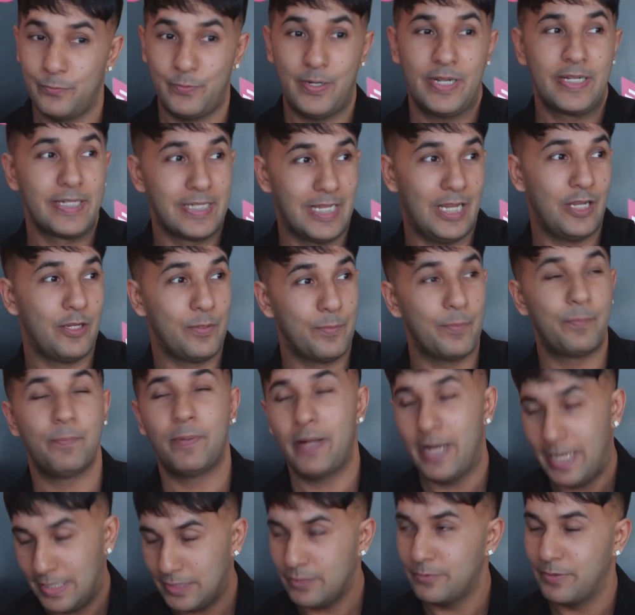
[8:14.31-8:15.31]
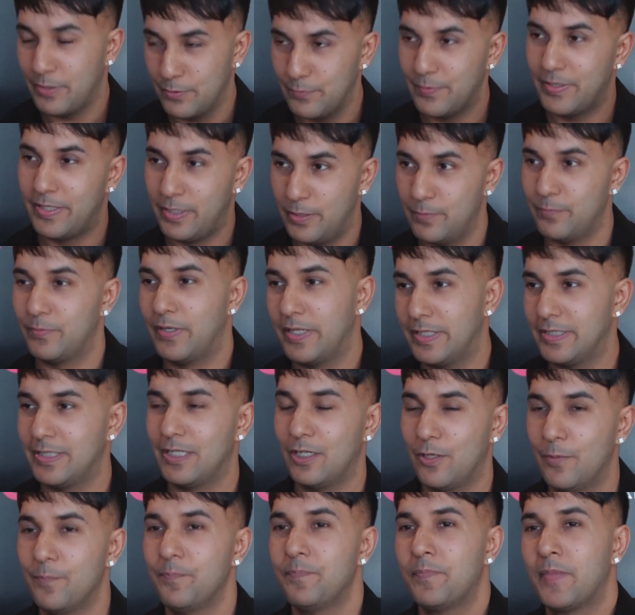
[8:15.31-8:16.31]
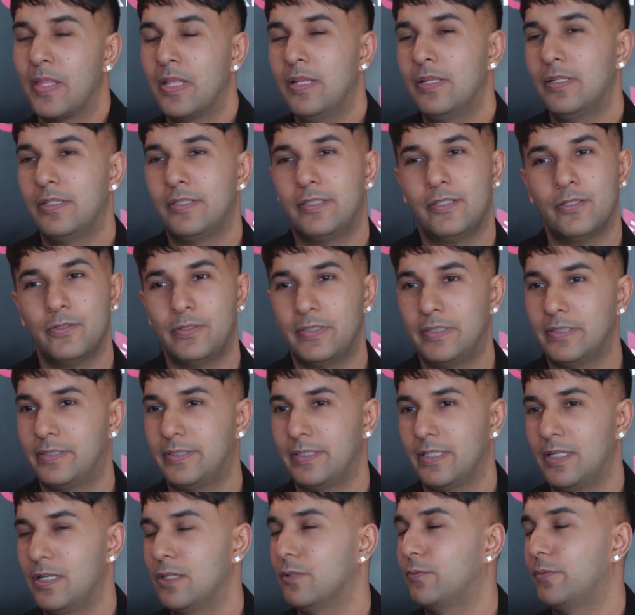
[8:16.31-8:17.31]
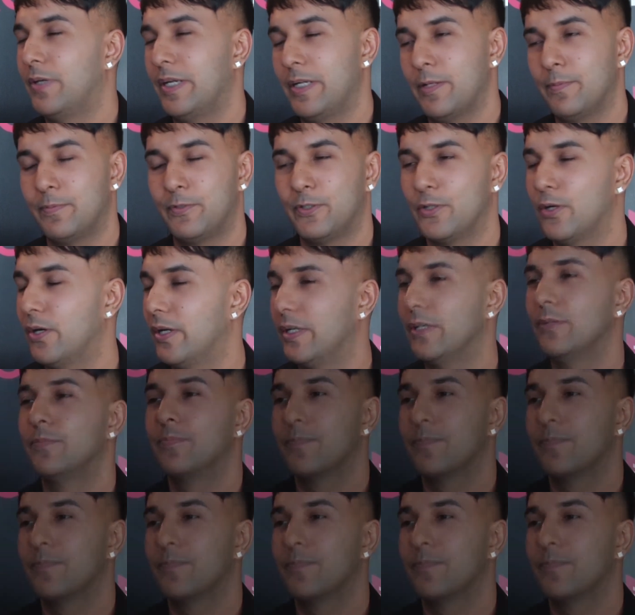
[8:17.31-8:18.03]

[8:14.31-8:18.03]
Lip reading: right now, I'm partnering with him right now. So it's a great of joy.